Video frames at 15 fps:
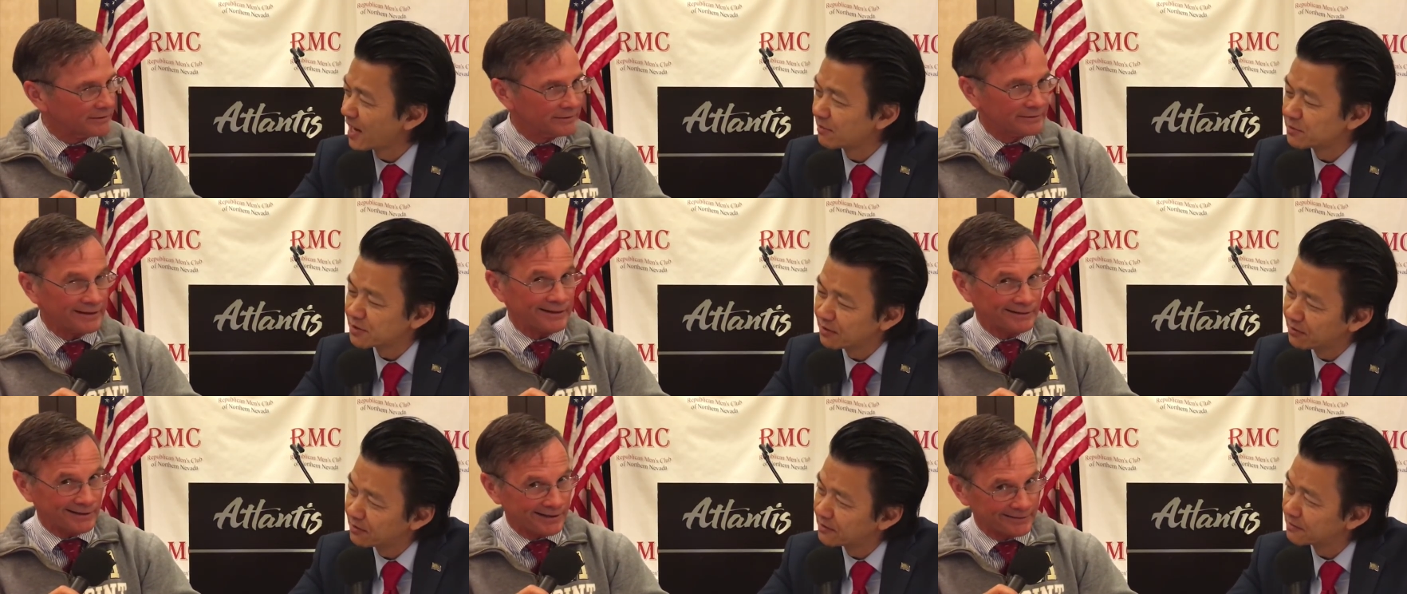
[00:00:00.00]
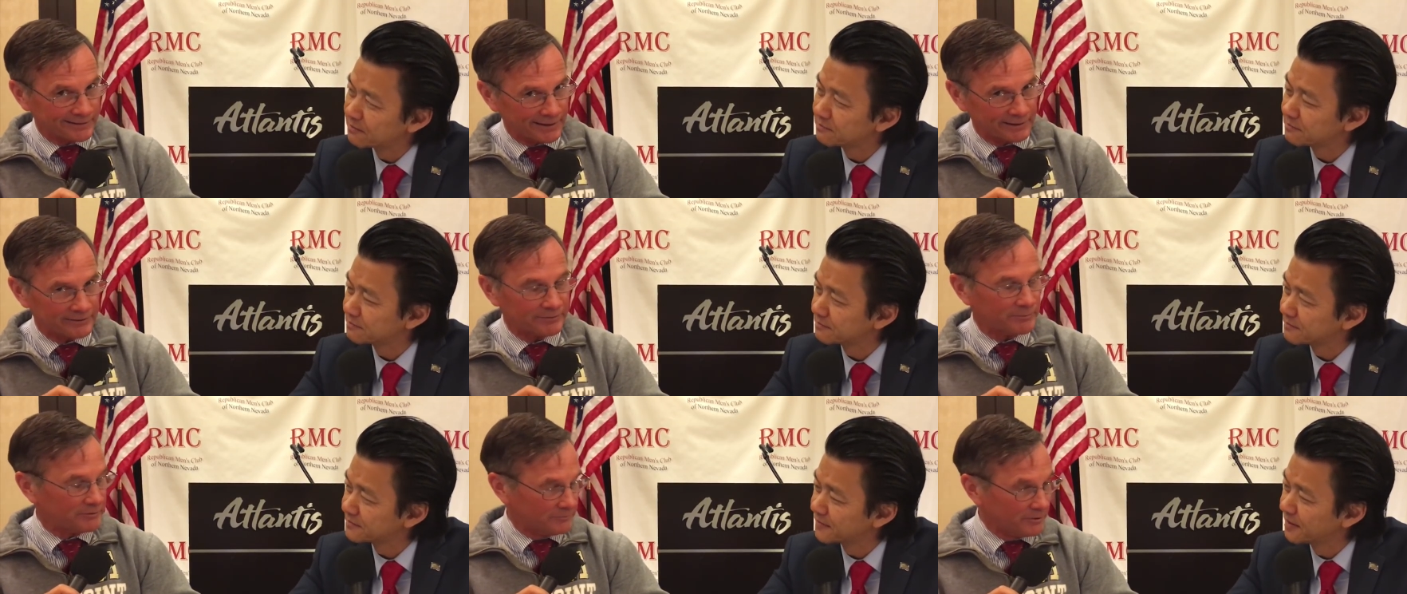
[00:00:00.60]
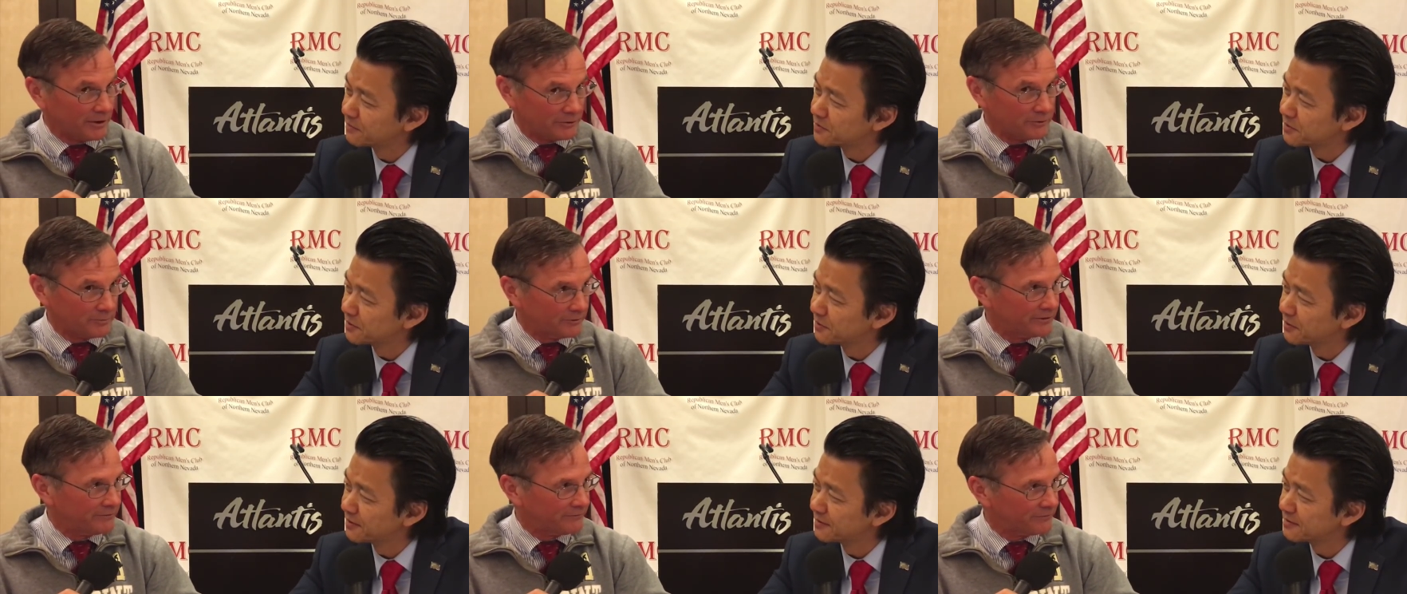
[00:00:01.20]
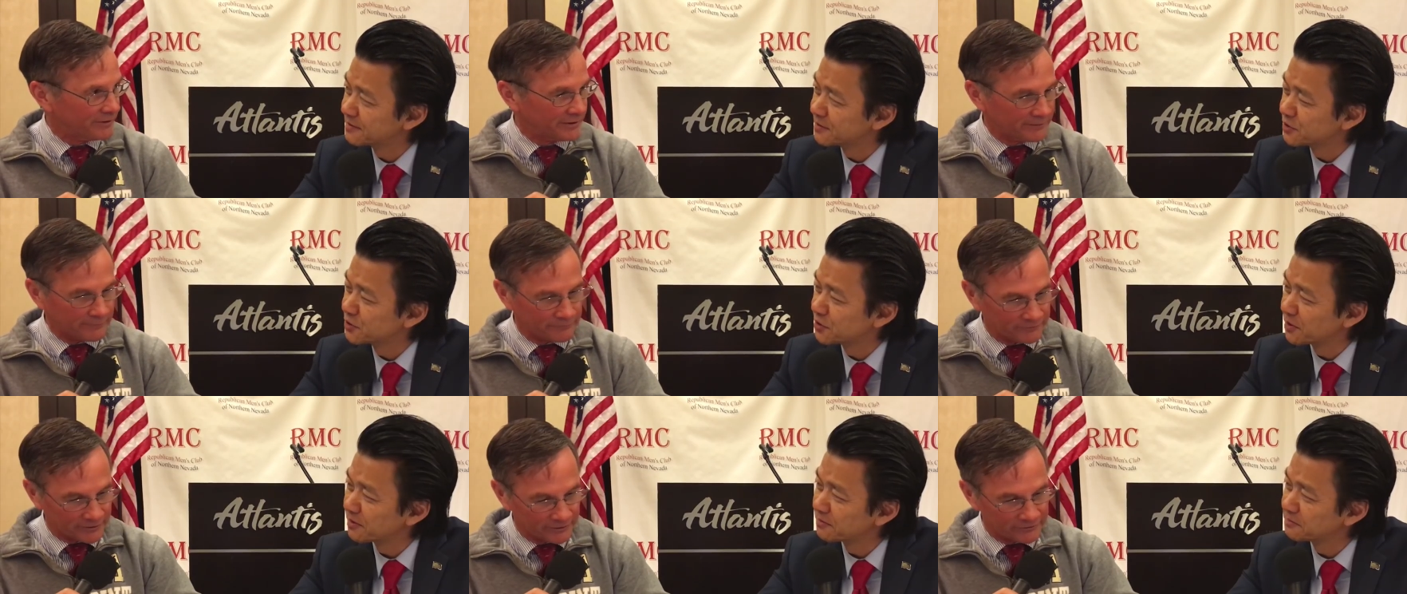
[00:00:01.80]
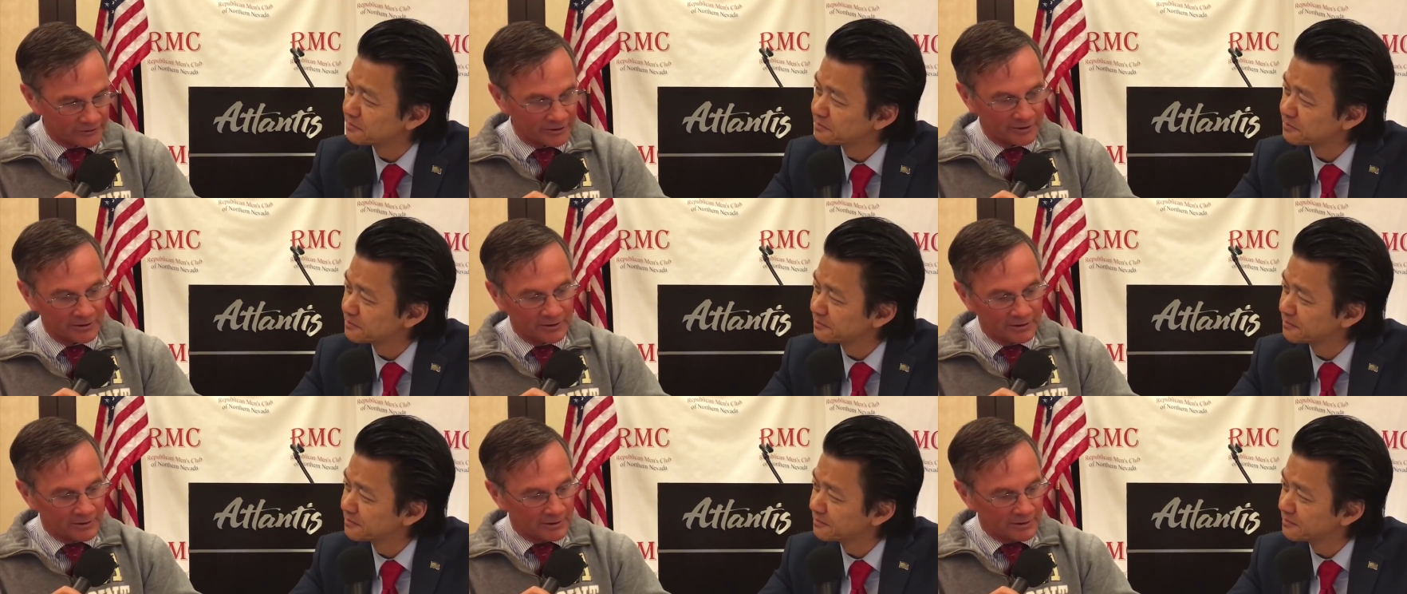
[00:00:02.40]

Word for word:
Speaker 1: Absolutely, not a lot of taxes, but Absolutely. I do believe in fair, sure. fair share.